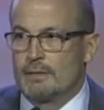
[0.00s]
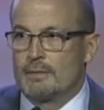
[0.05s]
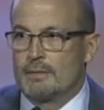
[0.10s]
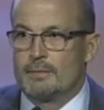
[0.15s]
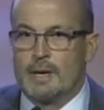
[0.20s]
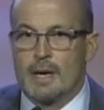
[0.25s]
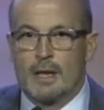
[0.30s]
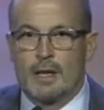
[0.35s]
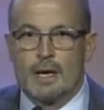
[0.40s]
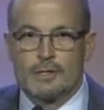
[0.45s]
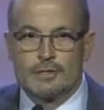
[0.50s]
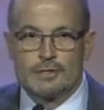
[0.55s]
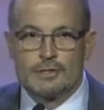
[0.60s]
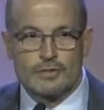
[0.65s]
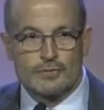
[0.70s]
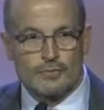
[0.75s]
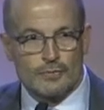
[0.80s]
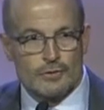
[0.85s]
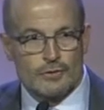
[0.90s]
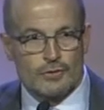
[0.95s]
biologics
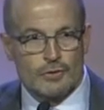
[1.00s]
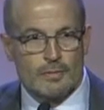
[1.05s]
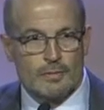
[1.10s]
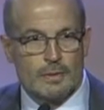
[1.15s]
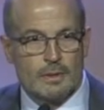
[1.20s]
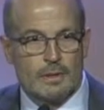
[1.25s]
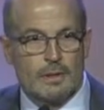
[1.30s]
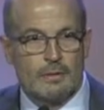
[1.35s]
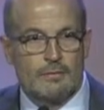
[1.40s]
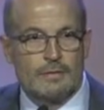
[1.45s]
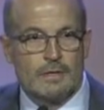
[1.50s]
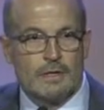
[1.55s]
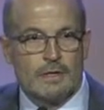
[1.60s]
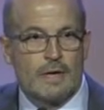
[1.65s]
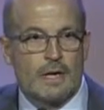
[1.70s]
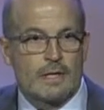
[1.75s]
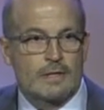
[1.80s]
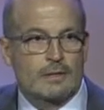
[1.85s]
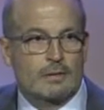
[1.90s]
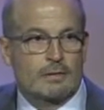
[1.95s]
for the treatment of
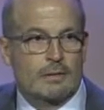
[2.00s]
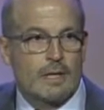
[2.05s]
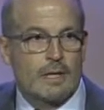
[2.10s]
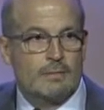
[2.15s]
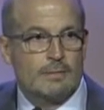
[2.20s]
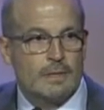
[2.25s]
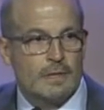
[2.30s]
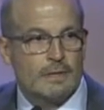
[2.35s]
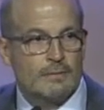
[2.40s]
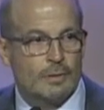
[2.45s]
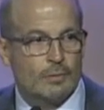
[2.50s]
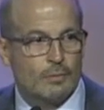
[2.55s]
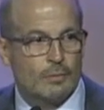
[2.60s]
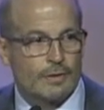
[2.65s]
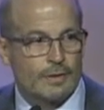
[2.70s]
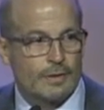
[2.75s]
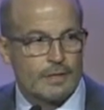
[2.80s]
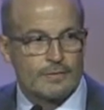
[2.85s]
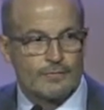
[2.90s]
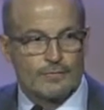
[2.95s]
neovascular AMD have been
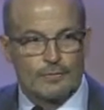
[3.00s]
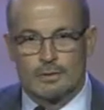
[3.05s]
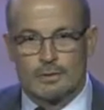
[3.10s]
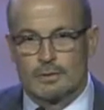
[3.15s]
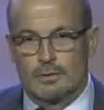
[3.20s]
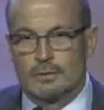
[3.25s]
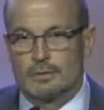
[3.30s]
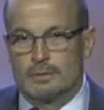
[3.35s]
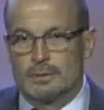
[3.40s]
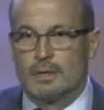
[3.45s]
with us for